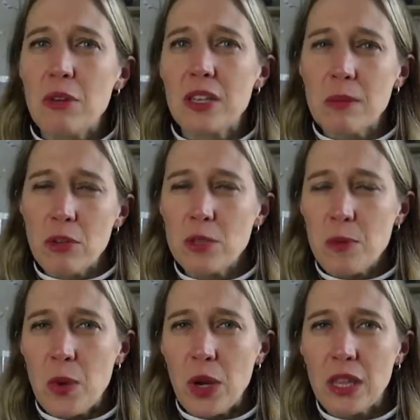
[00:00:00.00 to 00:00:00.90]
because I'm going to
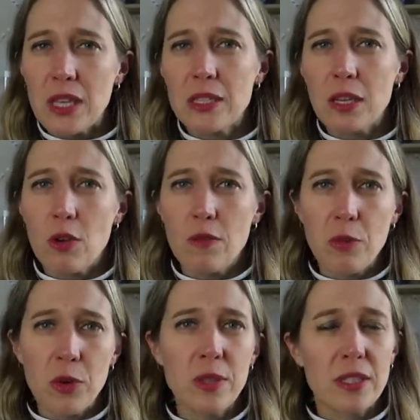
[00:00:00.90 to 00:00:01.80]
be wearing this over
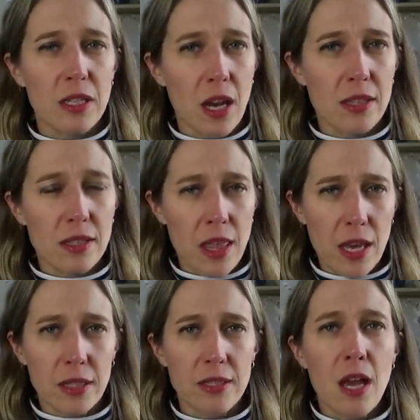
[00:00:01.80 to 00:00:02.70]
boots and tights and
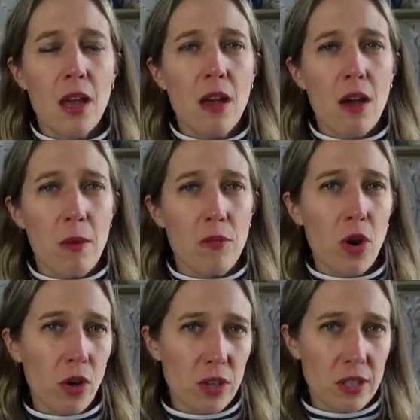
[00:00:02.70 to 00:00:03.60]
things, I'm
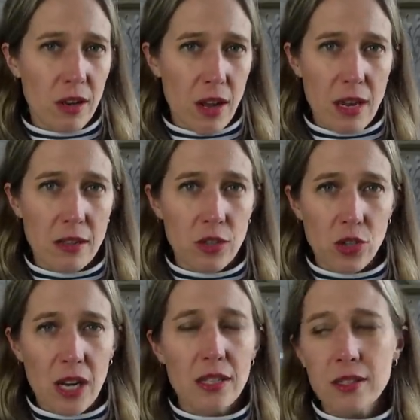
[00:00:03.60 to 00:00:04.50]
not going to line the
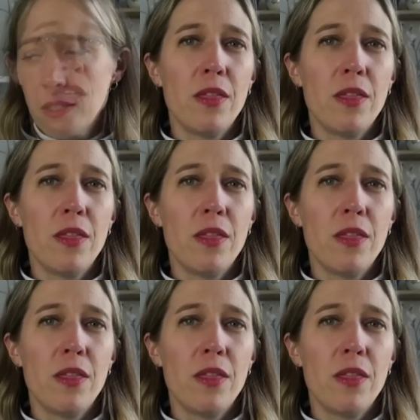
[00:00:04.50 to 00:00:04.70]
dress.